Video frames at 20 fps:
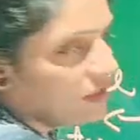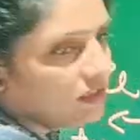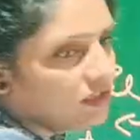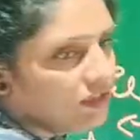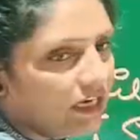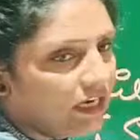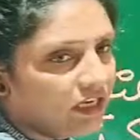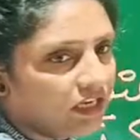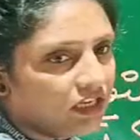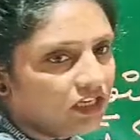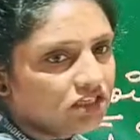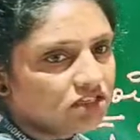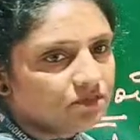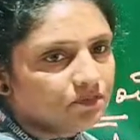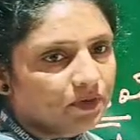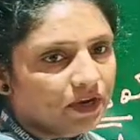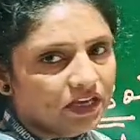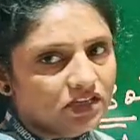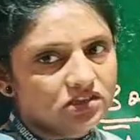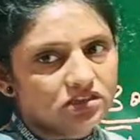That is
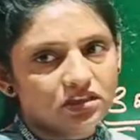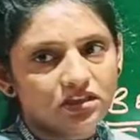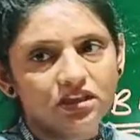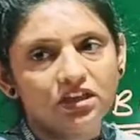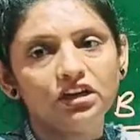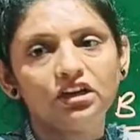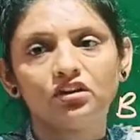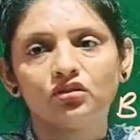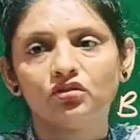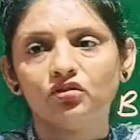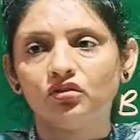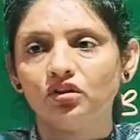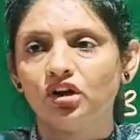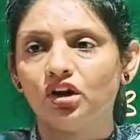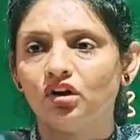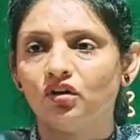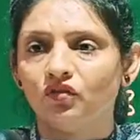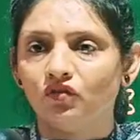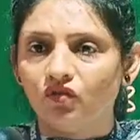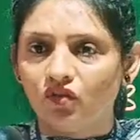pressure into
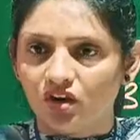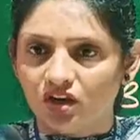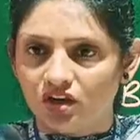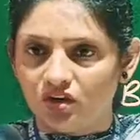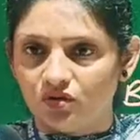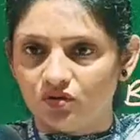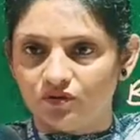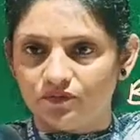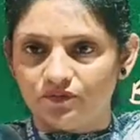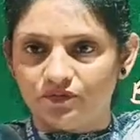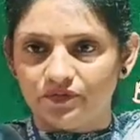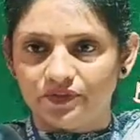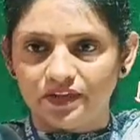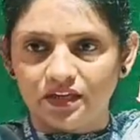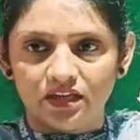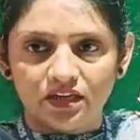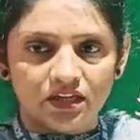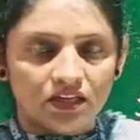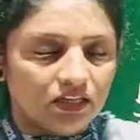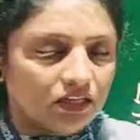volume.
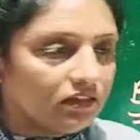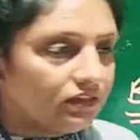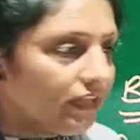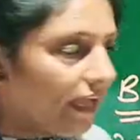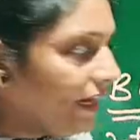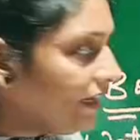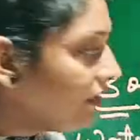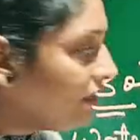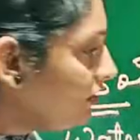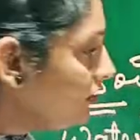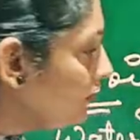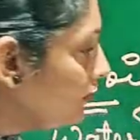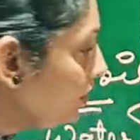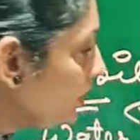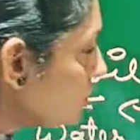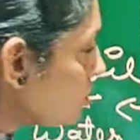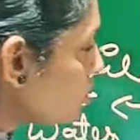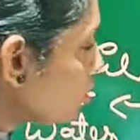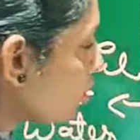That this